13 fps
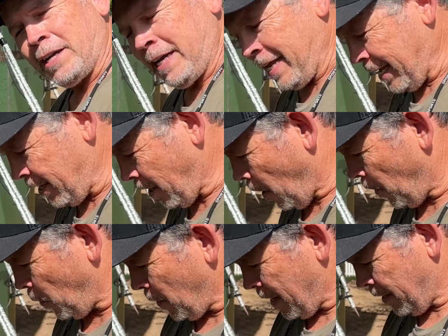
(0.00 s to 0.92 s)
digging all the
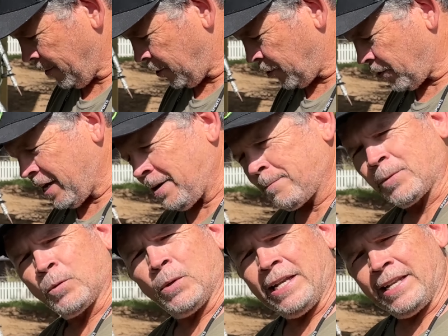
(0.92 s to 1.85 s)
way to the street.
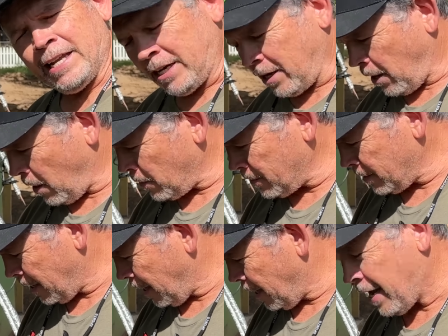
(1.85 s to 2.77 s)
We did call
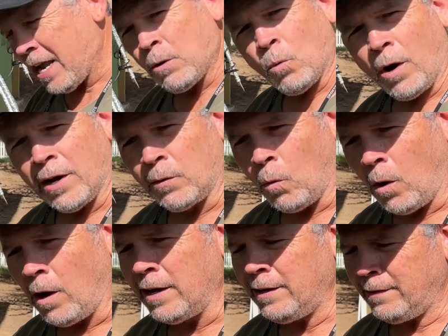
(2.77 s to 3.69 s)
uh,
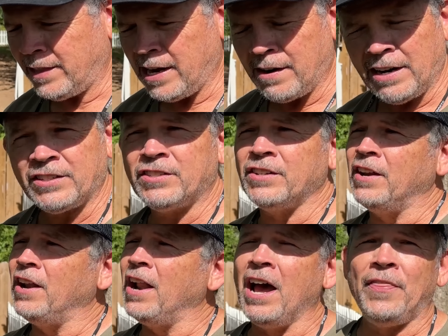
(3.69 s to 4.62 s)
811. There is
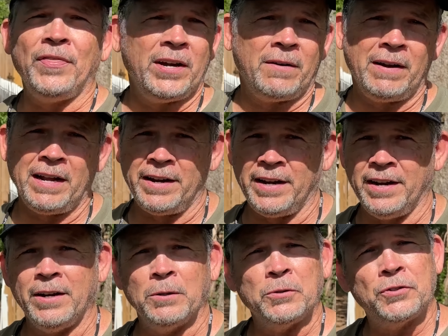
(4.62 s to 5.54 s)
nothing around here.
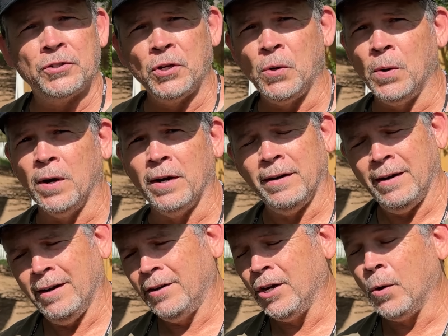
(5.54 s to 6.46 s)
No sewer,
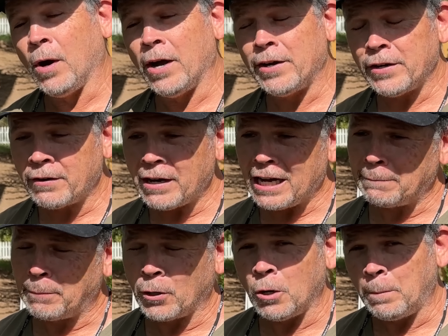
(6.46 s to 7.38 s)
no
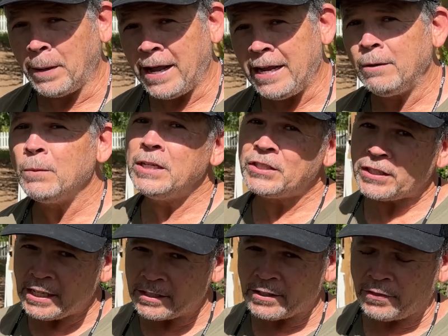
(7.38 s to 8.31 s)
underground propane, which
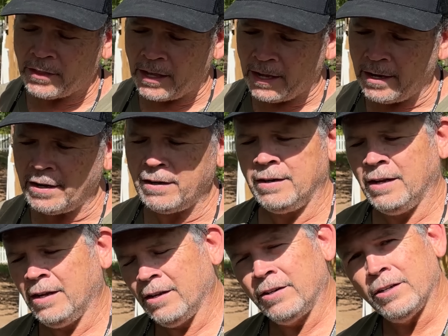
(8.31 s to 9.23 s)
is a thing here.
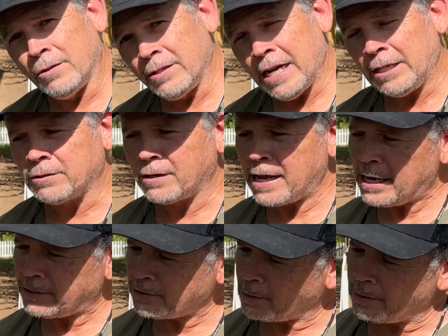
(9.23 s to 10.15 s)
No natural
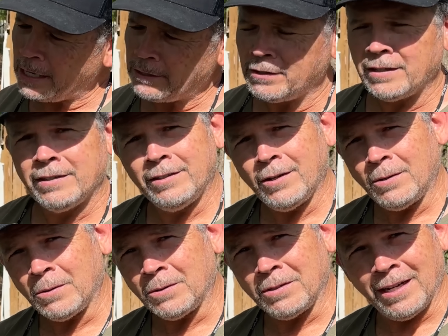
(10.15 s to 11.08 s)
gas, no electric,
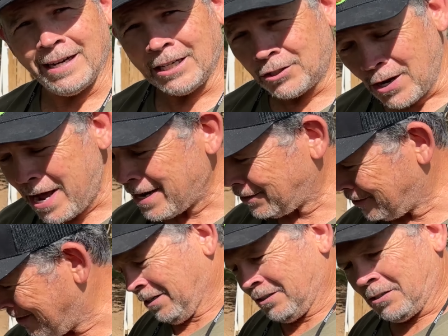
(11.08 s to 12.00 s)
no
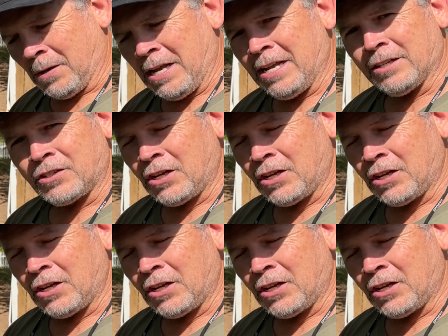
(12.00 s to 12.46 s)
electronics. So he is